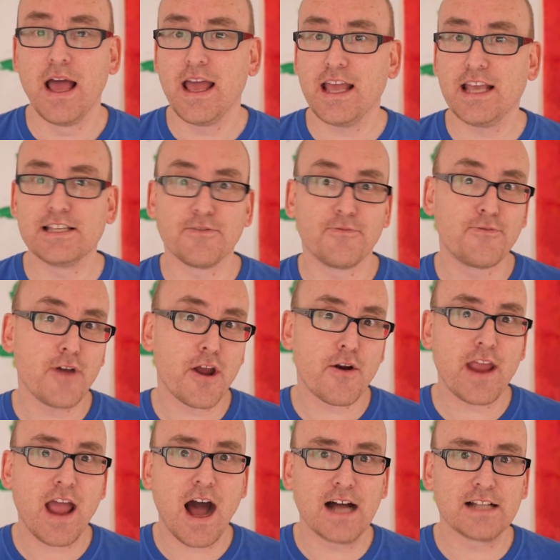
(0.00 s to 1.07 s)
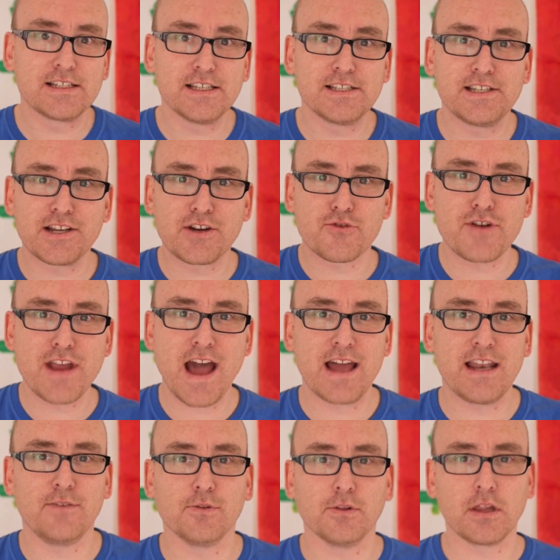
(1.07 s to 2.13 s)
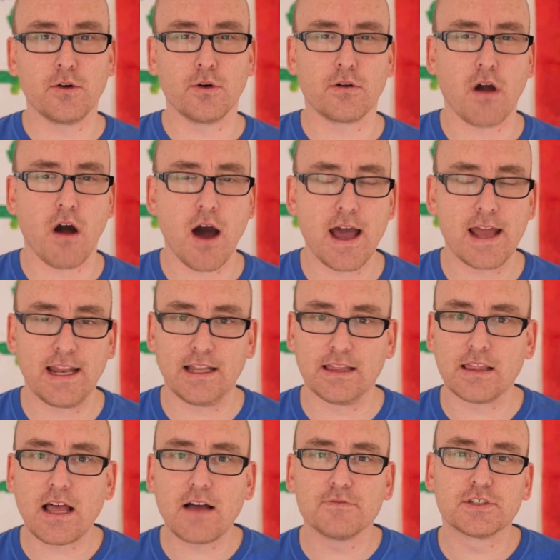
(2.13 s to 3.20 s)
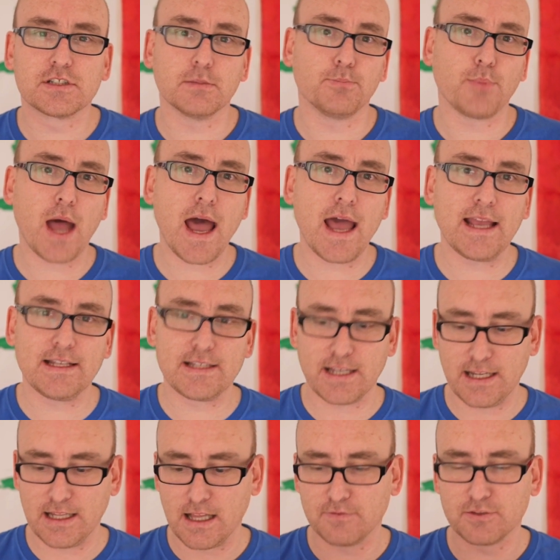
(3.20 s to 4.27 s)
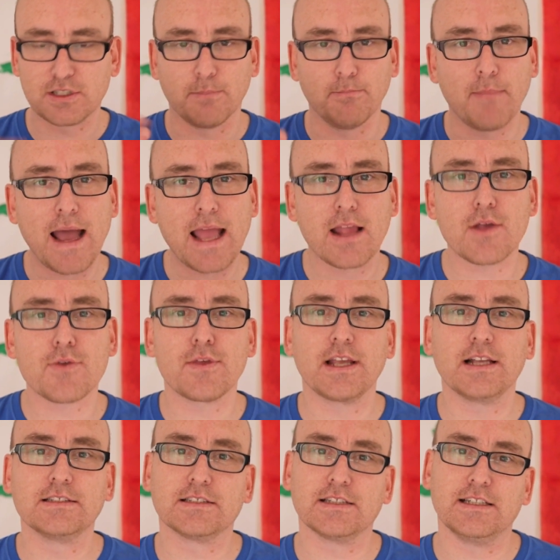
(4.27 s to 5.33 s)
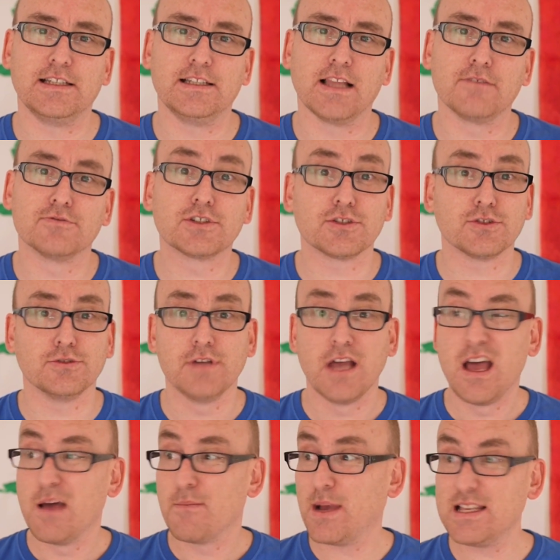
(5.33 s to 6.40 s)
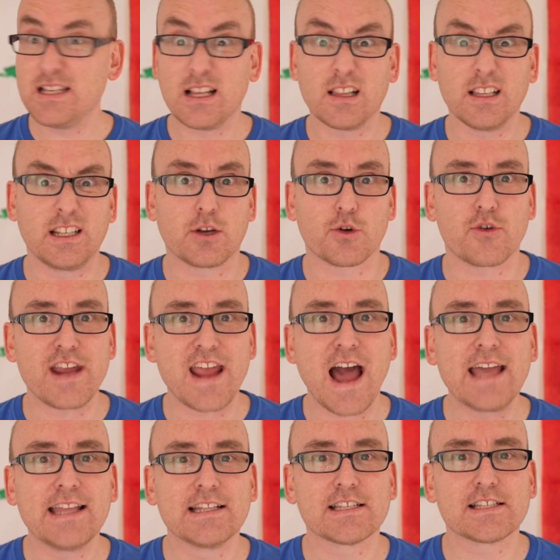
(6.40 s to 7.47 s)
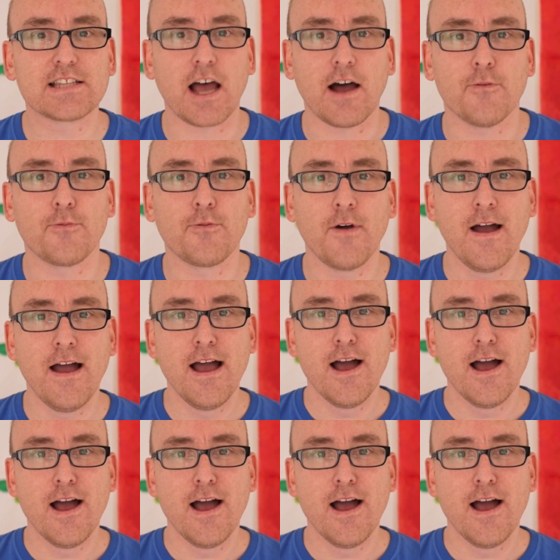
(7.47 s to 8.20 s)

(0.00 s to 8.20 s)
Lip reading: He's a very artistic, creative little guy, and he loves to paint and he loves to make things and he loves to basically create stuff.